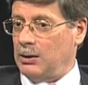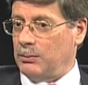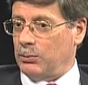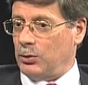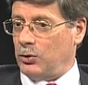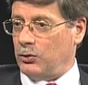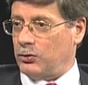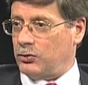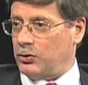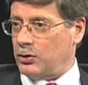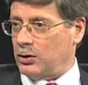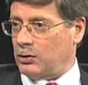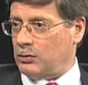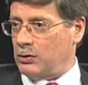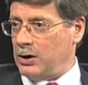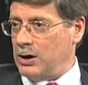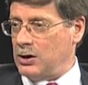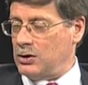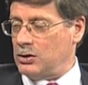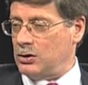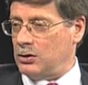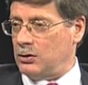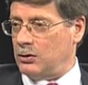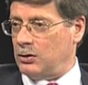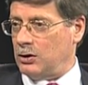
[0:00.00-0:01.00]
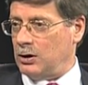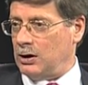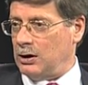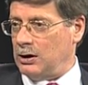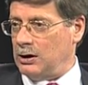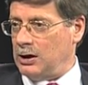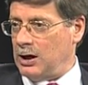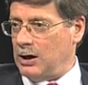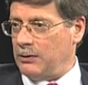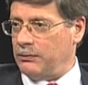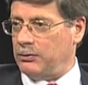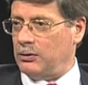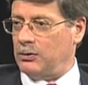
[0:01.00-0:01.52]
Because the greater the
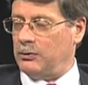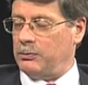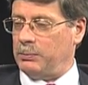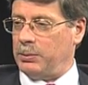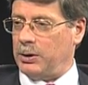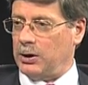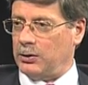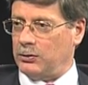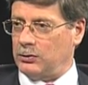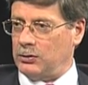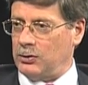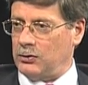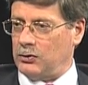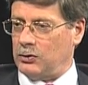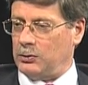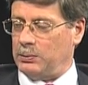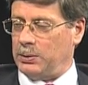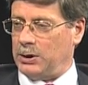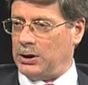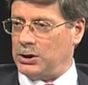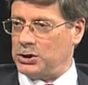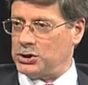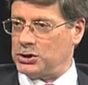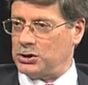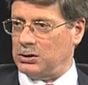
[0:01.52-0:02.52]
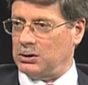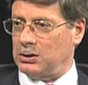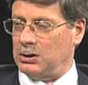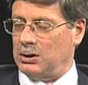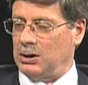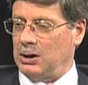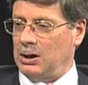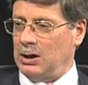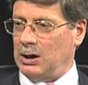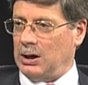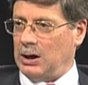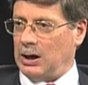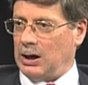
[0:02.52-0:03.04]
level of participation
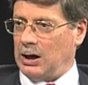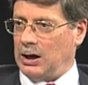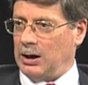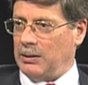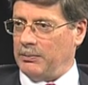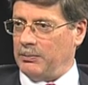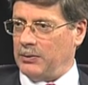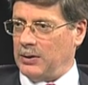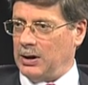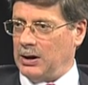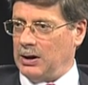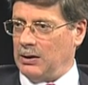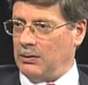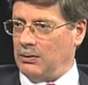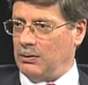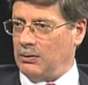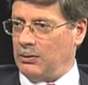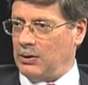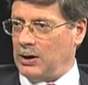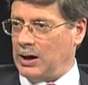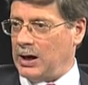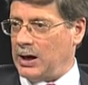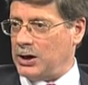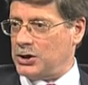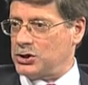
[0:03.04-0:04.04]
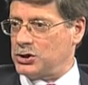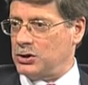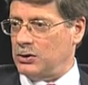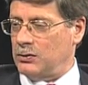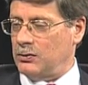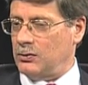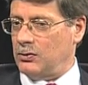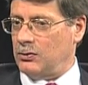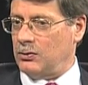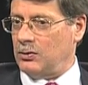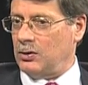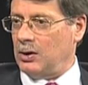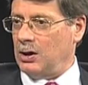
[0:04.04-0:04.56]
in the
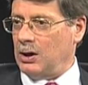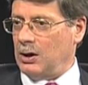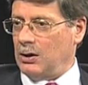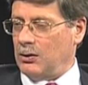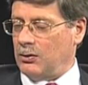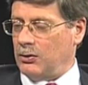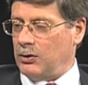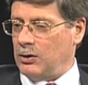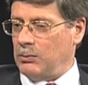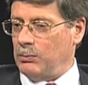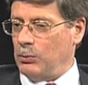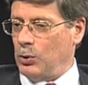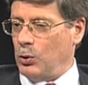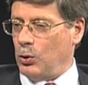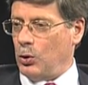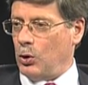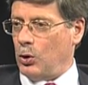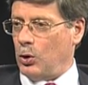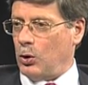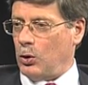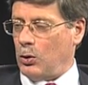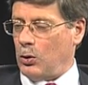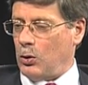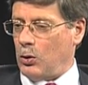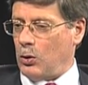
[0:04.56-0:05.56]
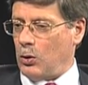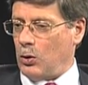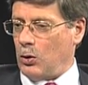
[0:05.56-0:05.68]
elections, the more